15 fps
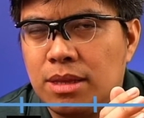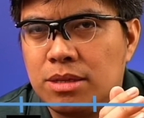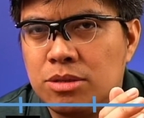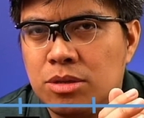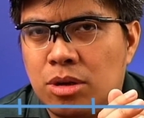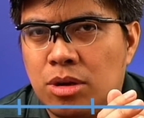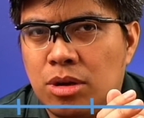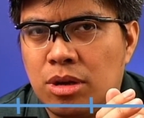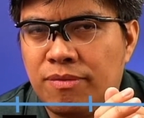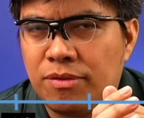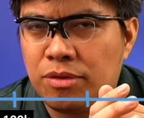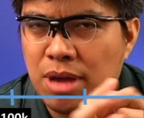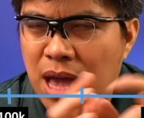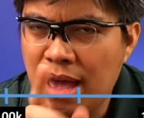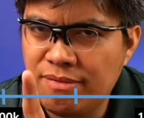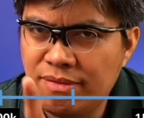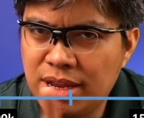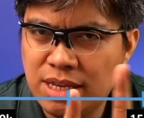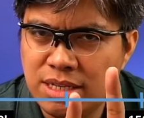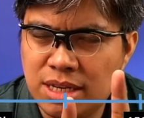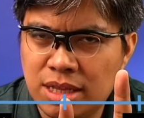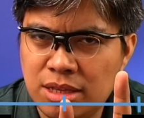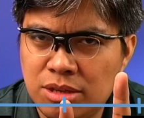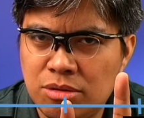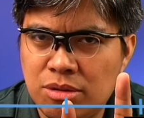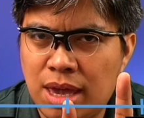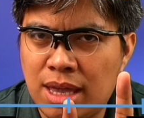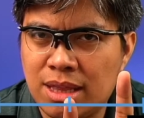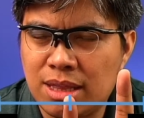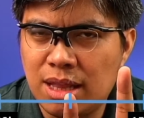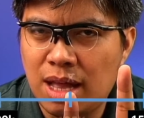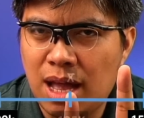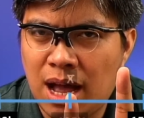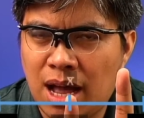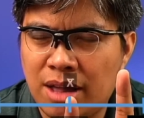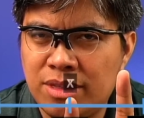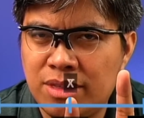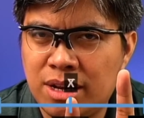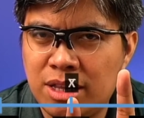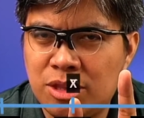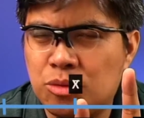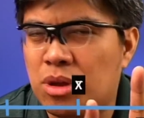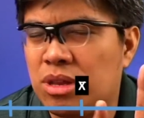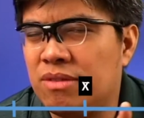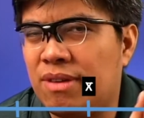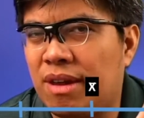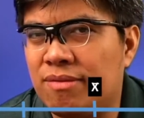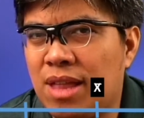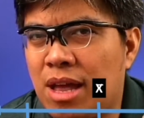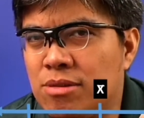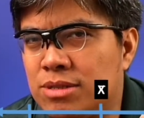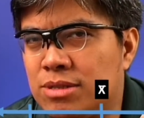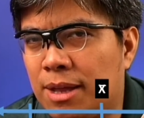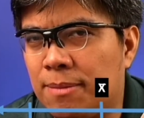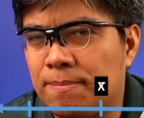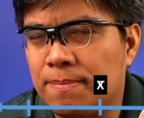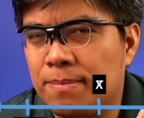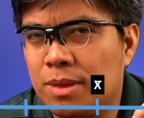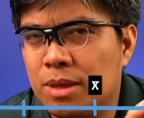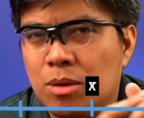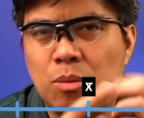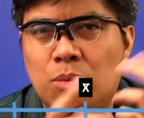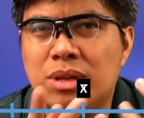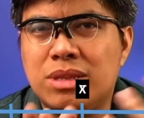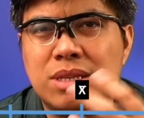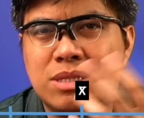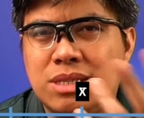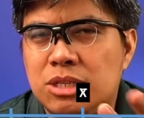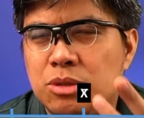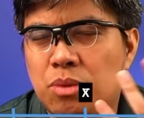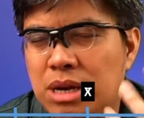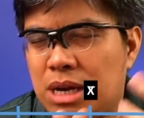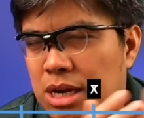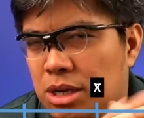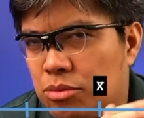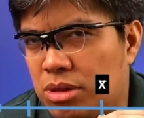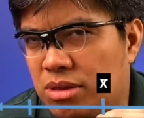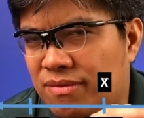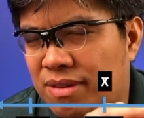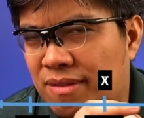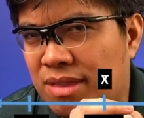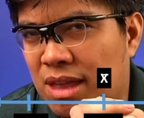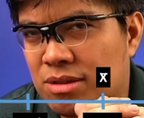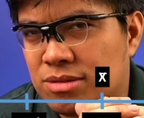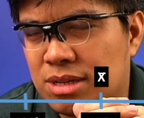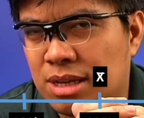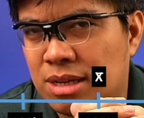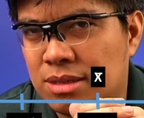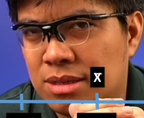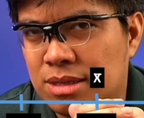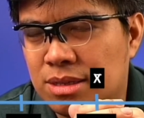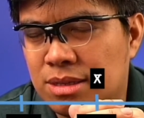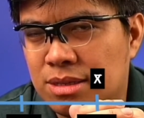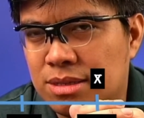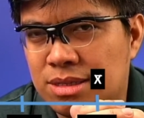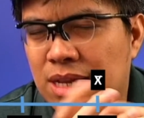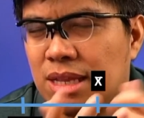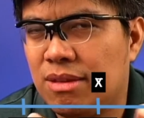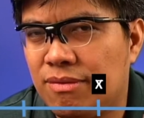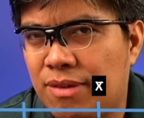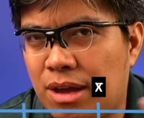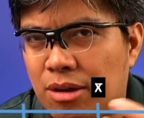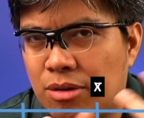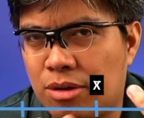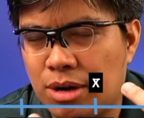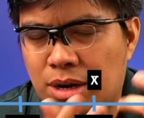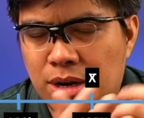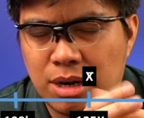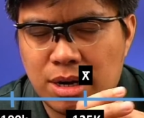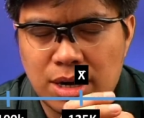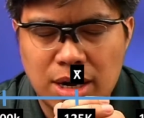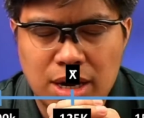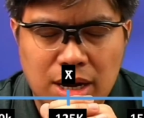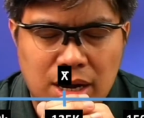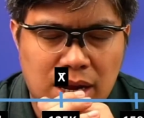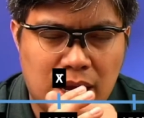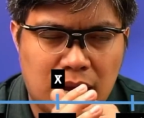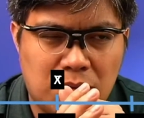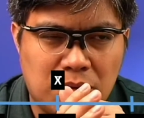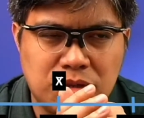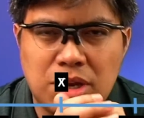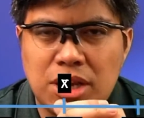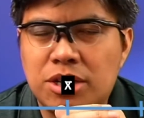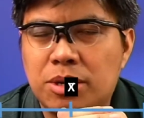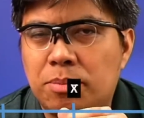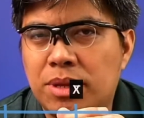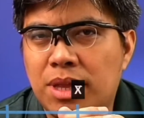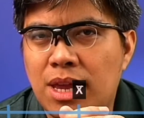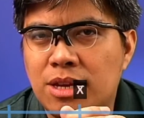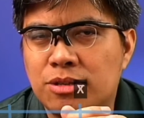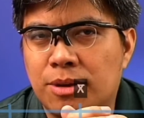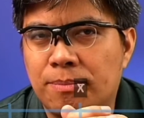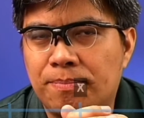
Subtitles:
So if you average it, you get 125,000. What does this 125,000 signify, or what's your interpretation?